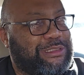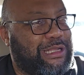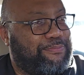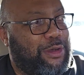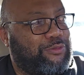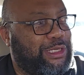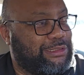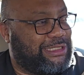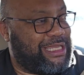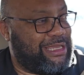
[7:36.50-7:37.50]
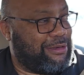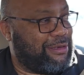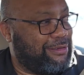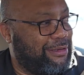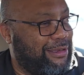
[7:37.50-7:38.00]
was up on the
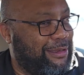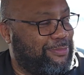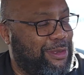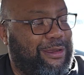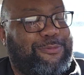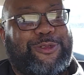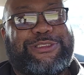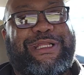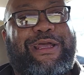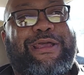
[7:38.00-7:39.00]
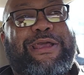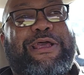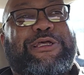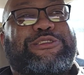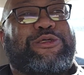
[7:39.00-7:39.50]
tier. Up on the set.
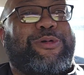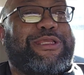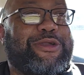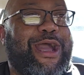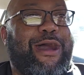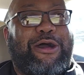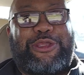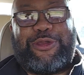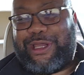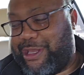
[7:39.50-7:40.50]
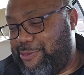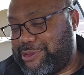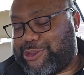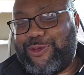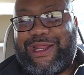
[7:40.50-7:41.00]
All you could hear
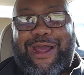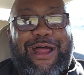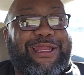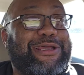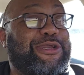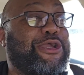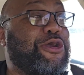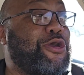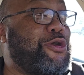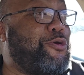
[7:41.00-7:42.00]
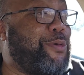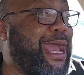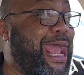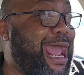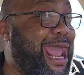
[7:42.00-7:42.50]
was Twin hollering,
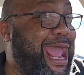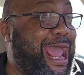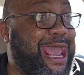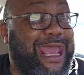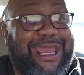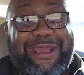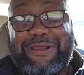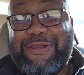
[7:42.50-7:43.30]
"Gooey!